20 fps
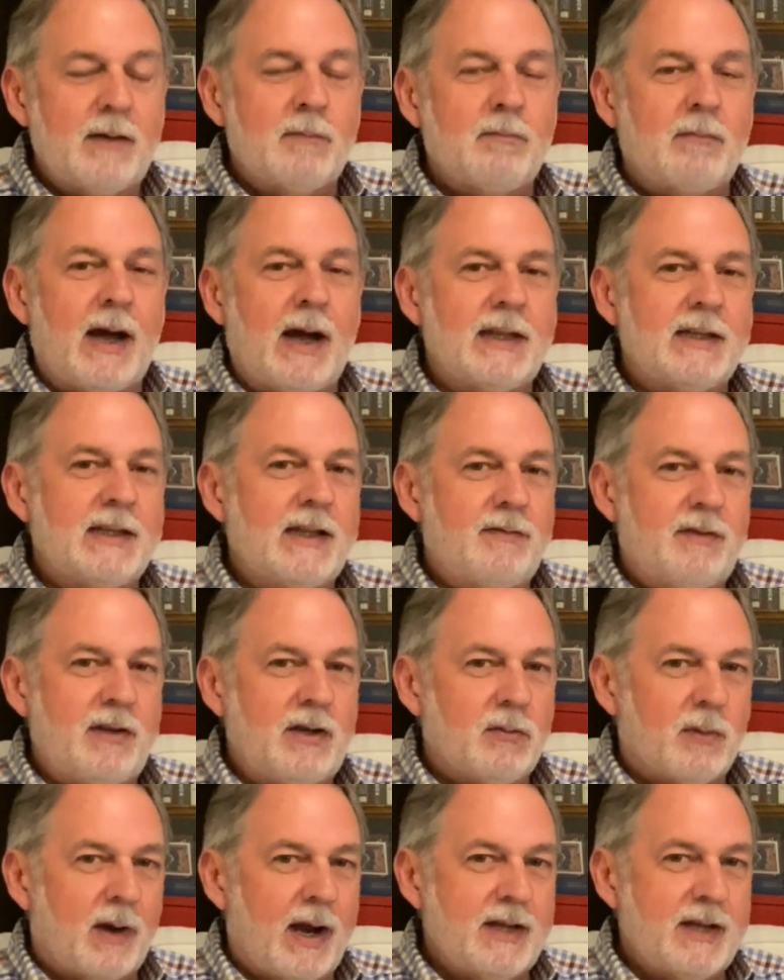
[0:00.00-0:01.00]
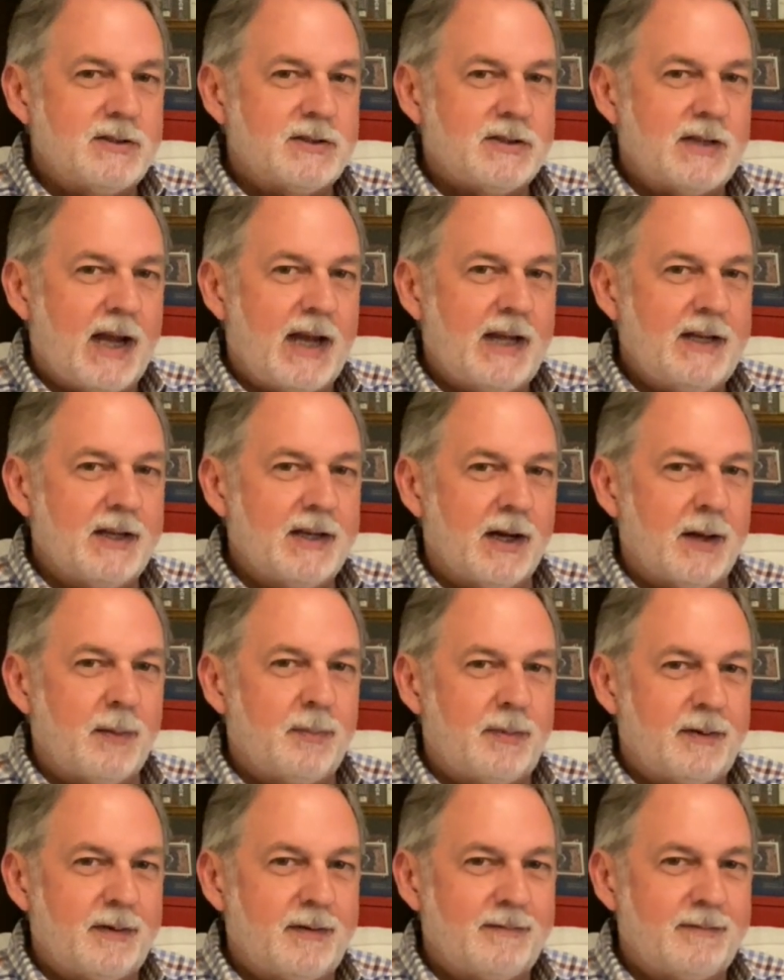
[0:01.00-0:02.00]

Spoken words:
by living right side up.